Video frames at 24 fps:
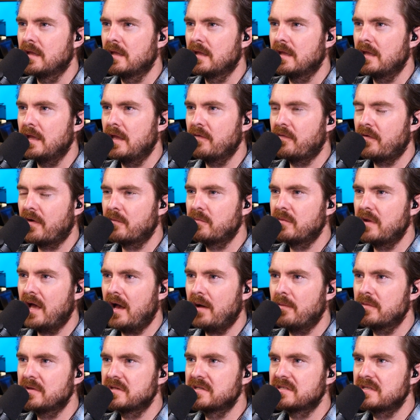If I'm
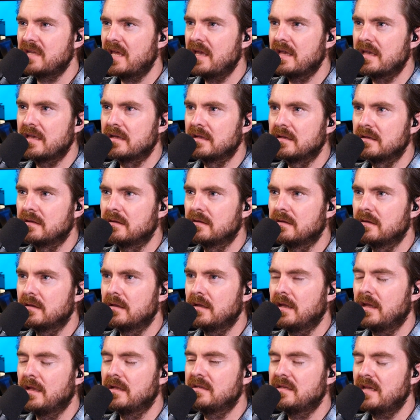not mistaken,
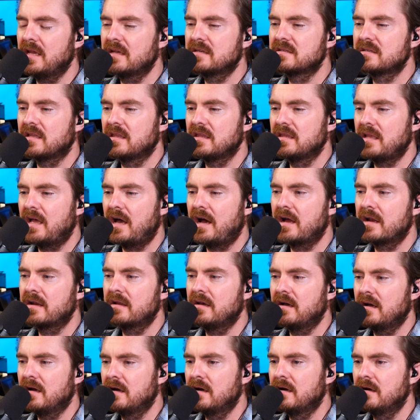it takes a lot
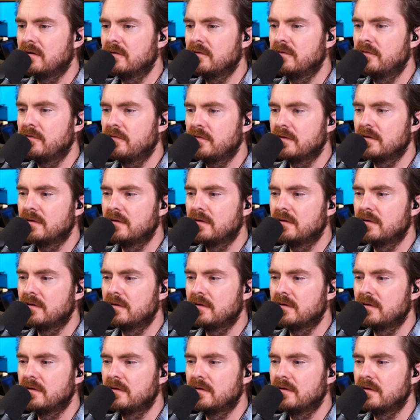of,